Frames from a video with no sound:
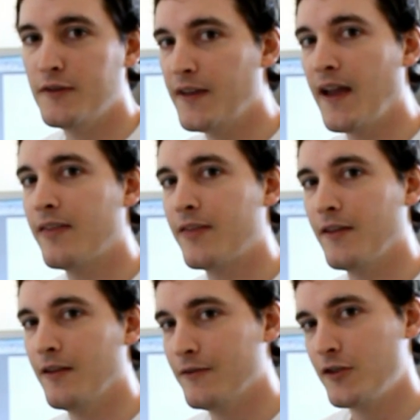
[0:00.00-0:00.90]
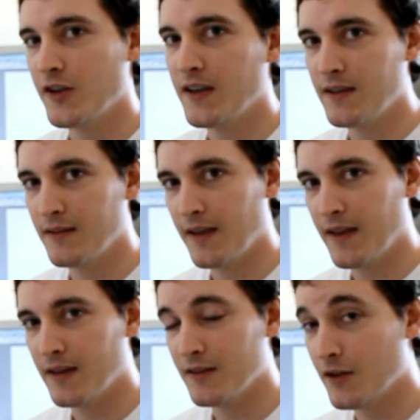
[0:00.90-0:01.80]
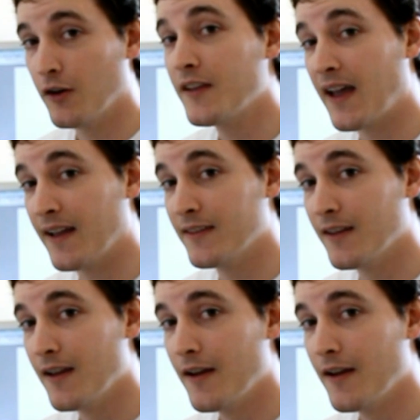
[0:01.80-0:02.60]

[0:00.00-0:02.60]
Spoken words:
death of Jean in God Hand.